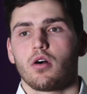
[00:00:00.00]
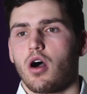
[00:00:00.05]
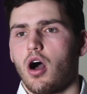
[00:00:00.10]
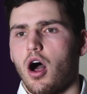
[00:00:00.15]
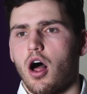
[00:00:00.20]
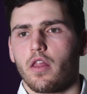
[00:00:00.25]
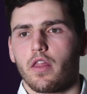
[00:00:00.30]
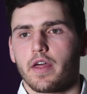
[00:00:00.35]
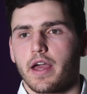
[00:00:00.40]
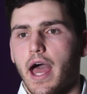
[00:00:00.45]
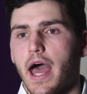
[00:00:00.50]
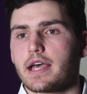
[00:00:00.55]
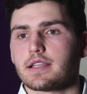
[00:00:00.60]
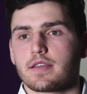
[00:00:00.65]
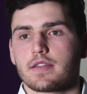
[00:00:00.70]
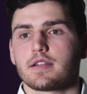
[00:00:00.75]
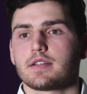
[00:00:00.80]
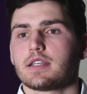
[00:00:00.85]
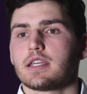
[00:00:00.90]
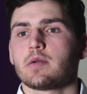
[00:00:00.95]
All of the guys
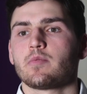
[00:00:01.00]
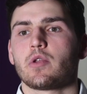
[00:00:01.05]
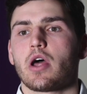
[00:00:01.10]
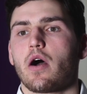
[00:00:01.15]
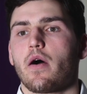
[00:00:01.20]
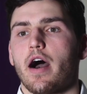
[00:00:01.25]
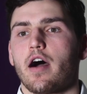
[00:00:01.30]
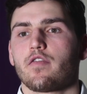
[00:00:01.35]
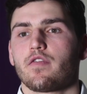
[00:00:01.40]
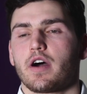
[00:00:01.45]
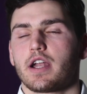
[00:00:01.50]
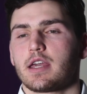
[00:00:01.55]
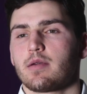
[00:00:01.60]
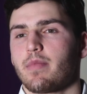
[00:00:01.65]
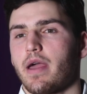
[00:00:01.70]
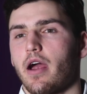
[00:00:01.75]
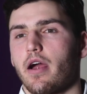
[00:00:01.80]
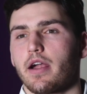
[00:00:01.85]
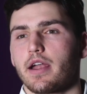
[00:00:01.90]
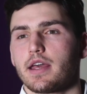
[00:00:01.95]
on the team know how funny
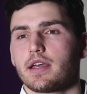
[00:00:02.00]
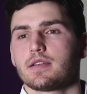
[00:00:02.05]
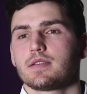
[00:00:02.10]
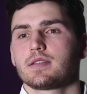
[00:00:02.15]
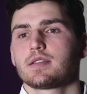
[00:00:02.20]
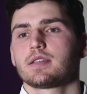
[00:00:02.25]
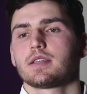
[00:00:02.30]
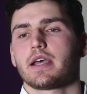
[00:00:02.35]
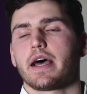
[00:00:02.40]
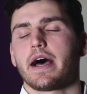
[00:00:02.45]
Barret is.